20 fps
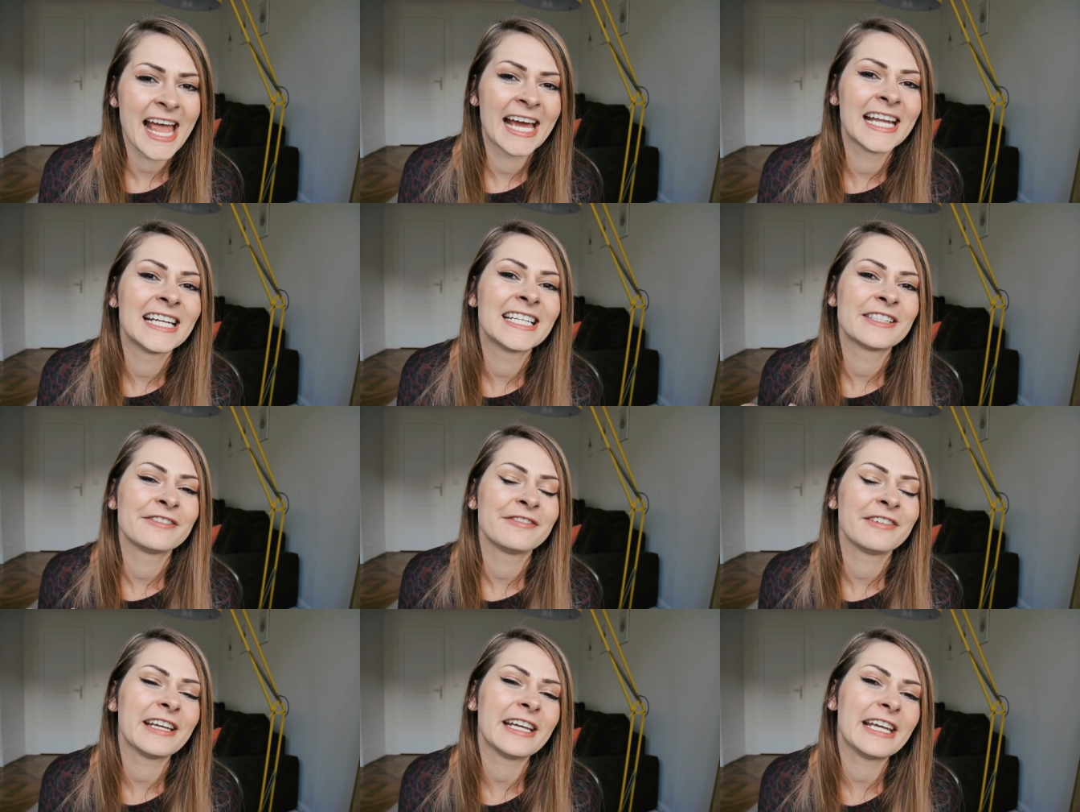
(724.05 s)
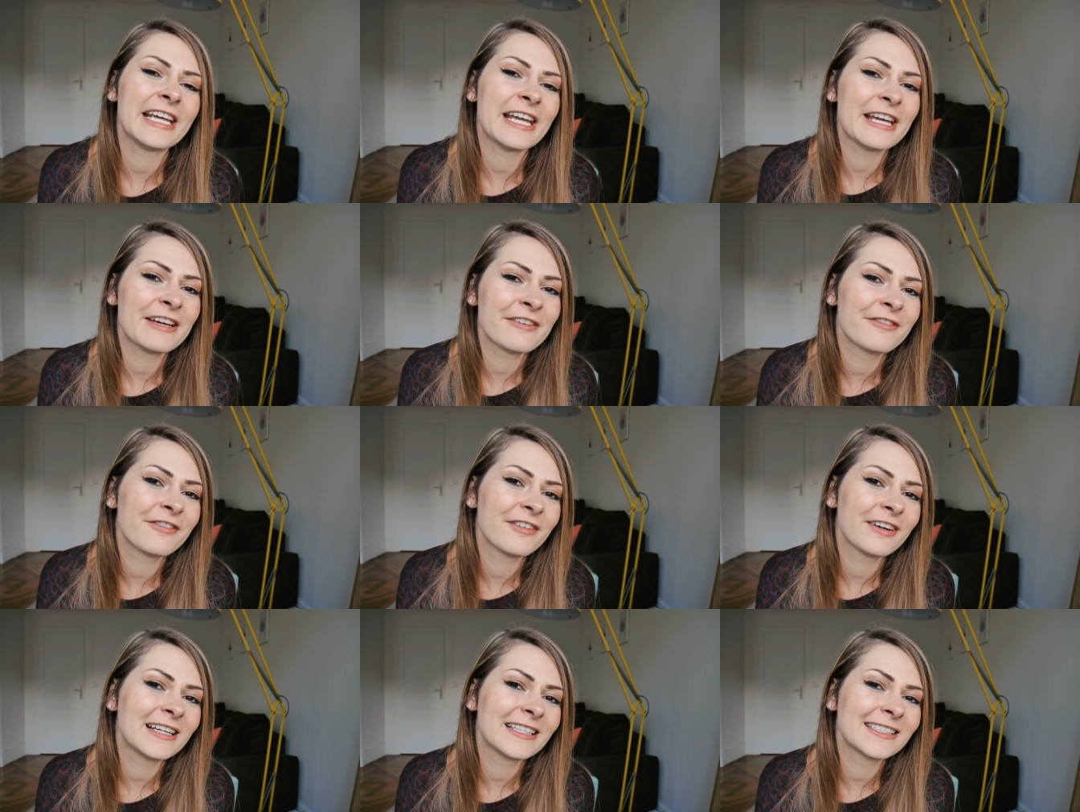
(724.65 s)
and if
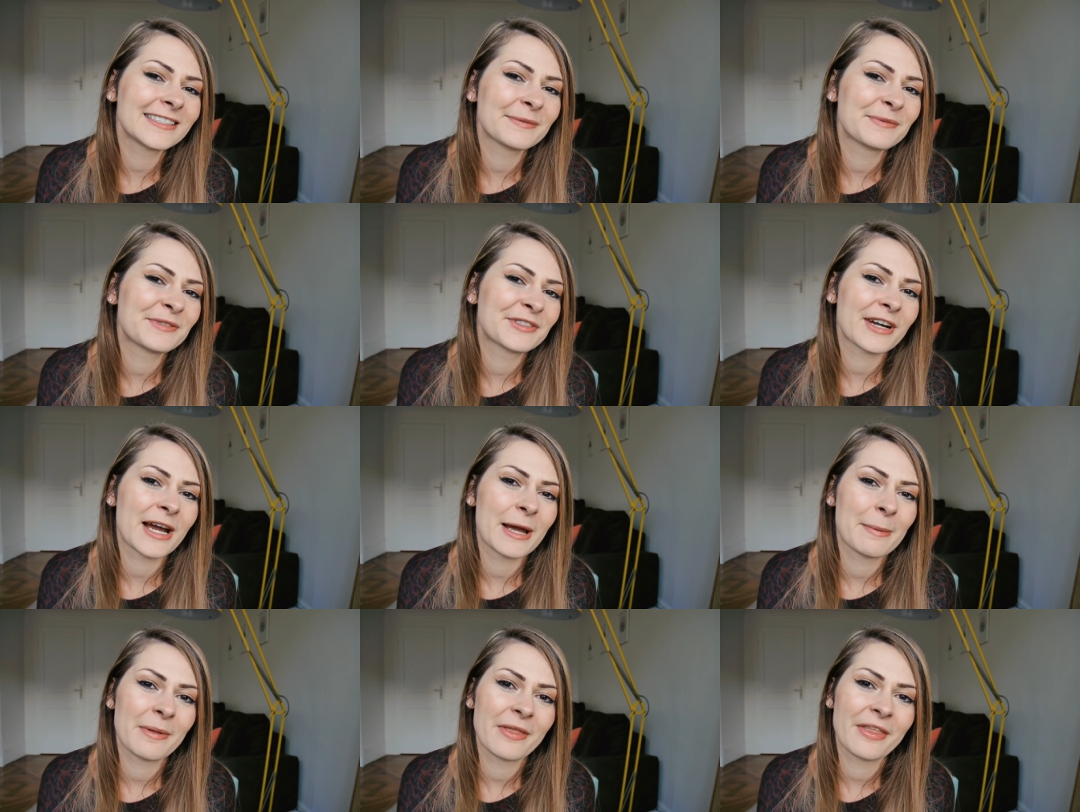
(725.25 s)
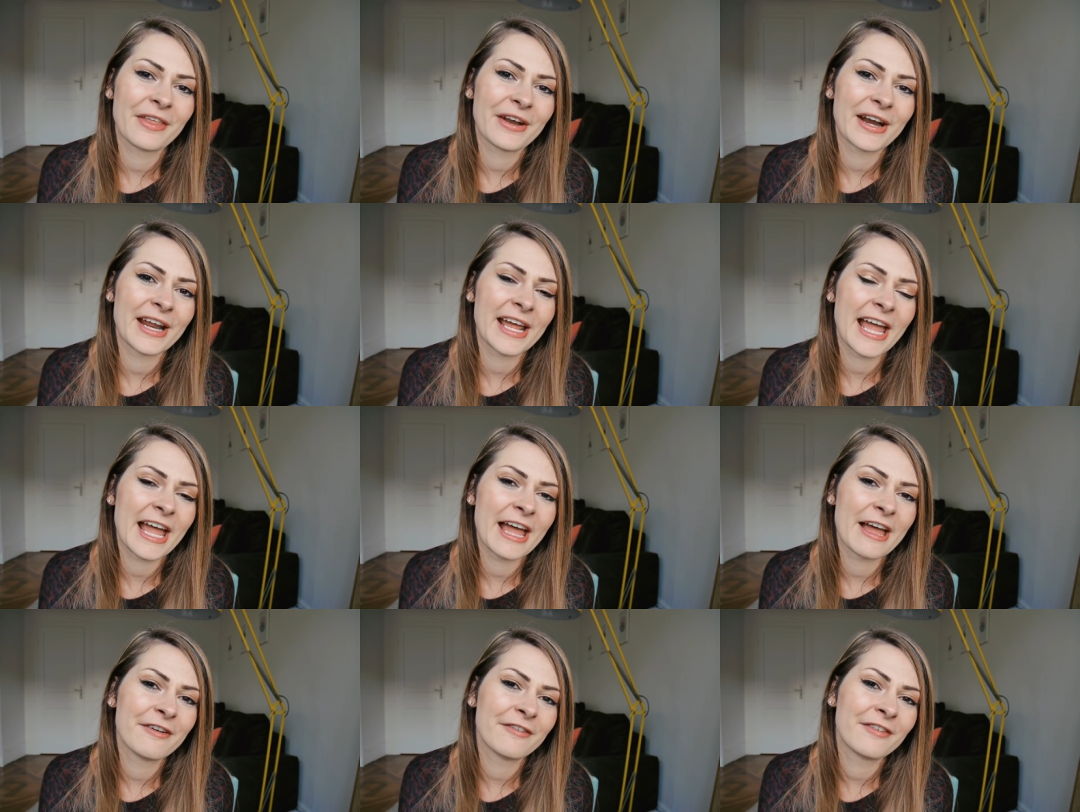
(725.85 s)
every subscriber that I
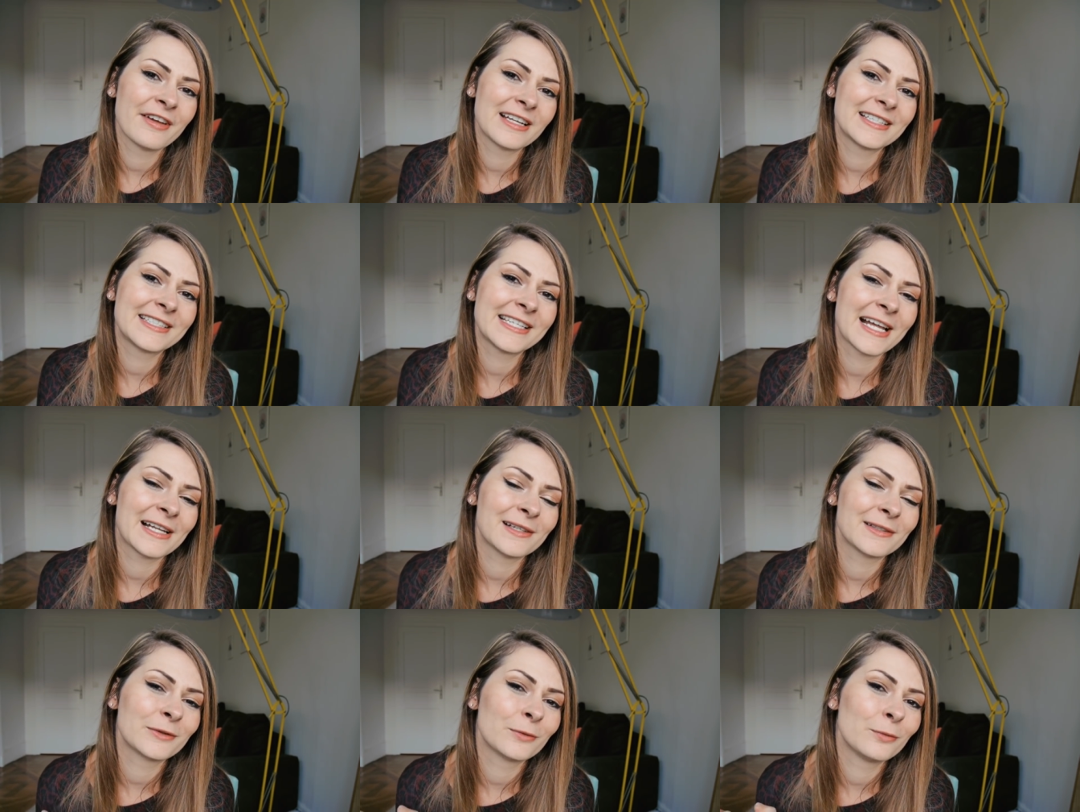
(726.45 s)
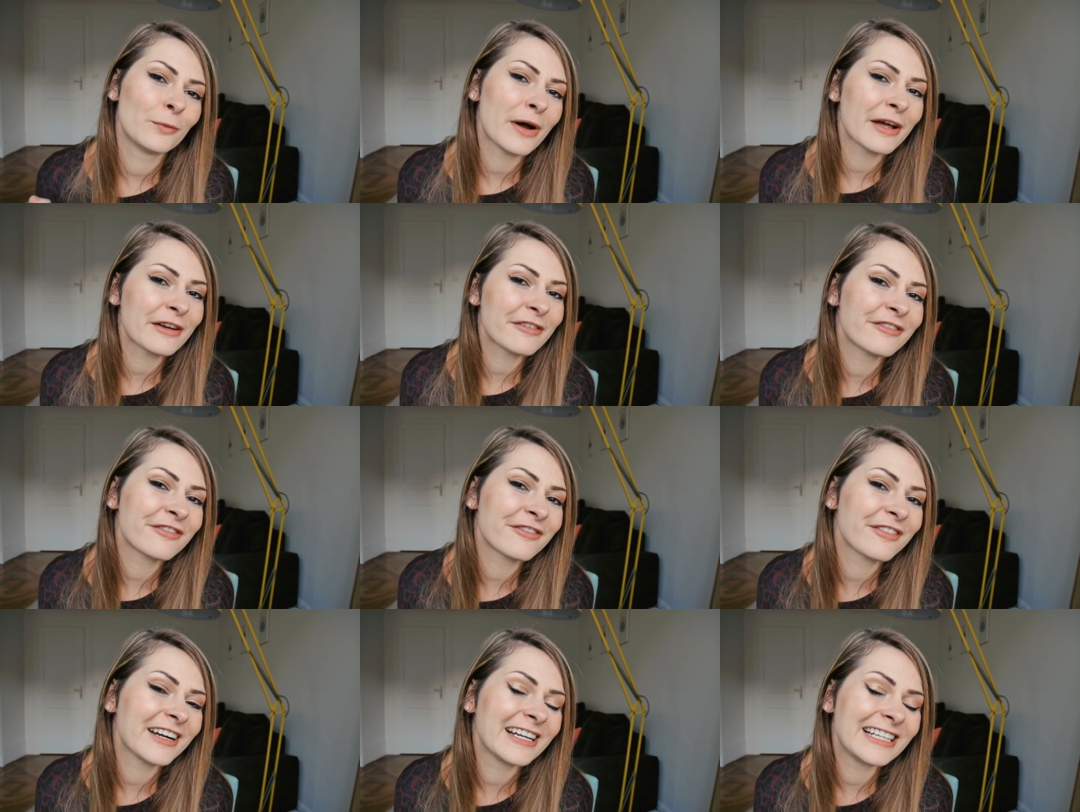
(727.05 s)
have tells
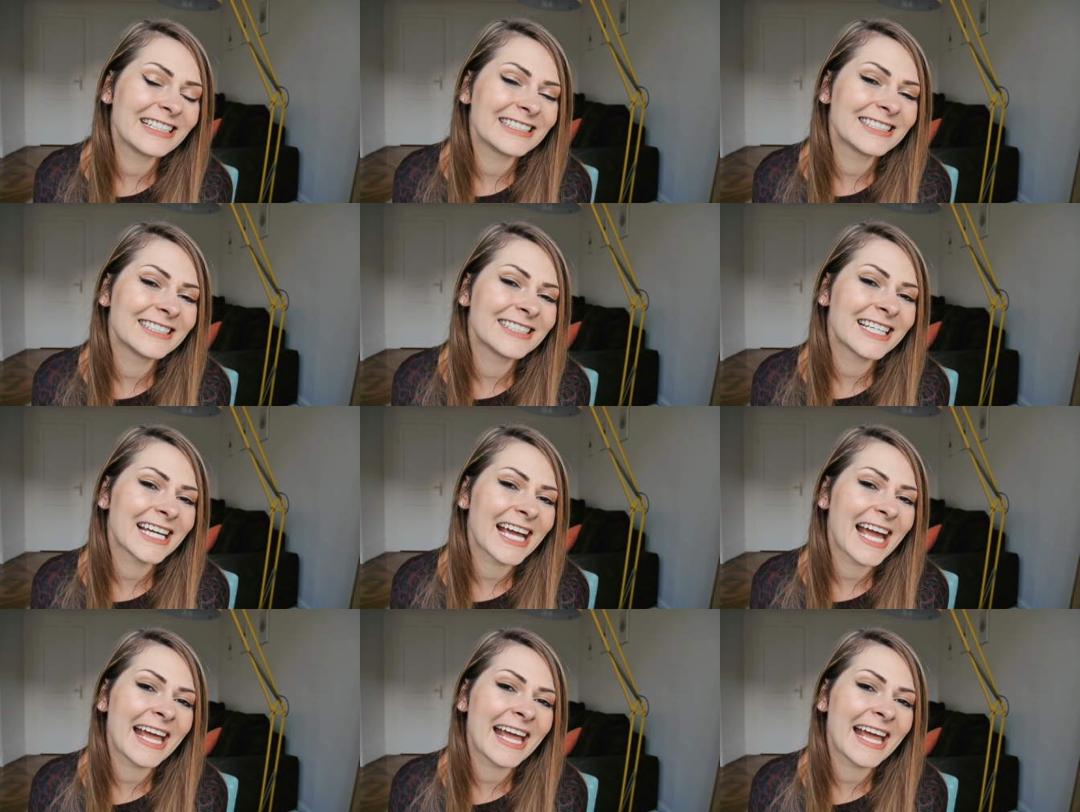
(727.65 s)
one friend